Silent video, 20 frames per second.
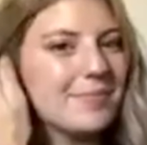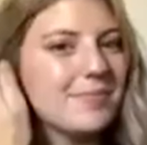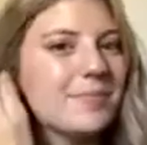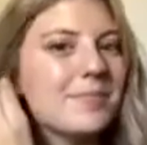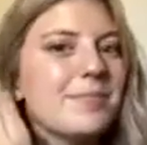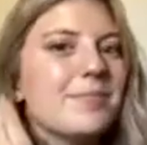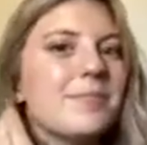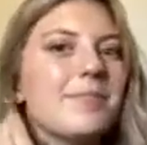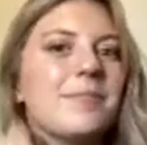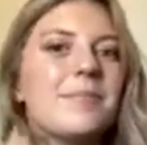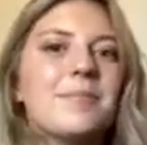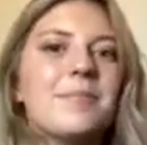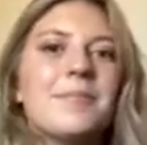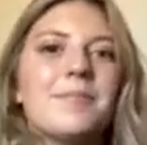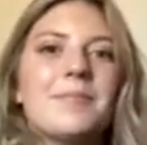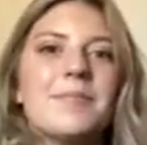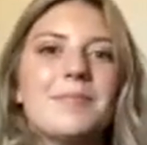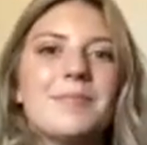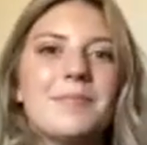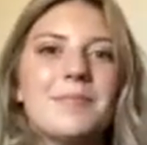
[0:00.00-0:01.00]

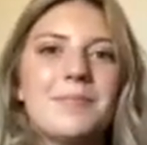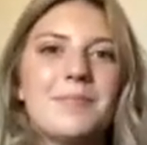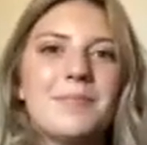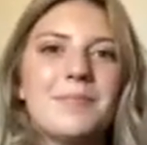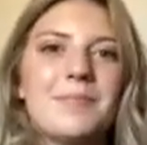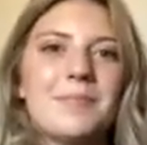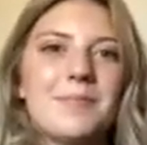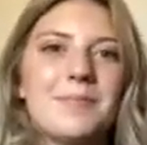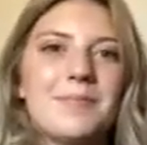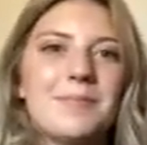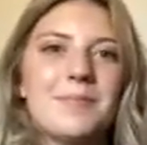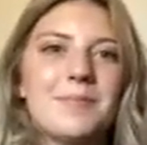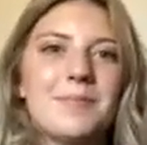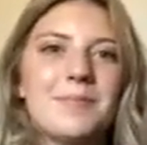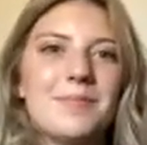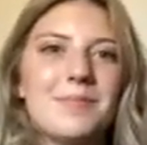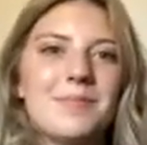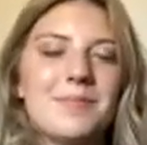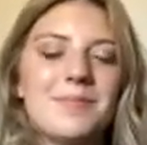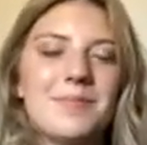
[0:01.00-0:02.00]

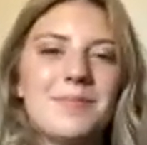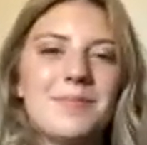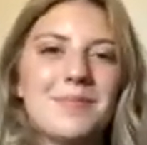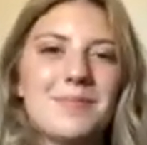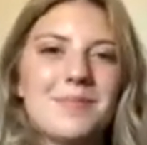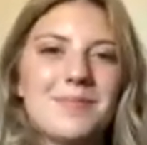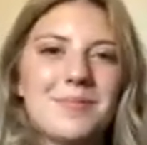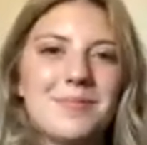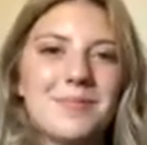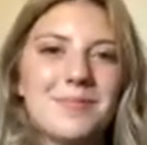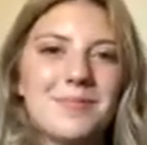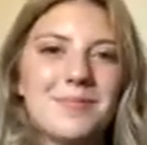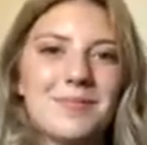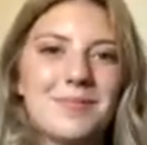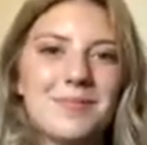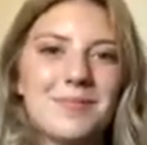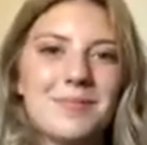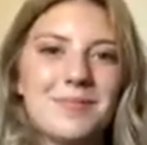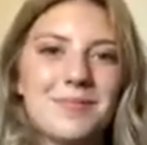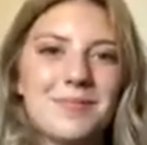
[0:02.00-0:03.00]

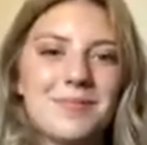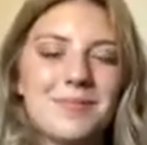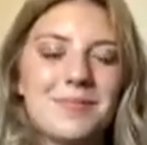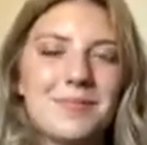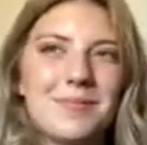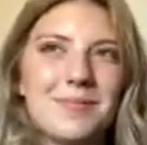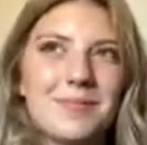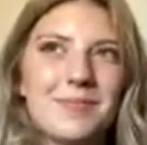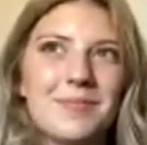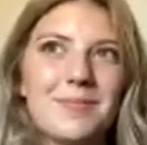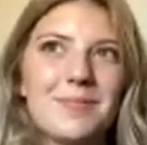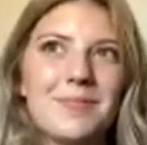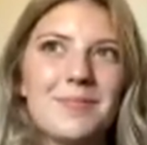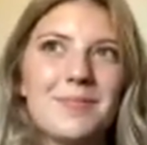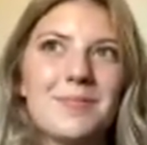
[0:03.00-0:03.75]
No words are spoken by the person on screen.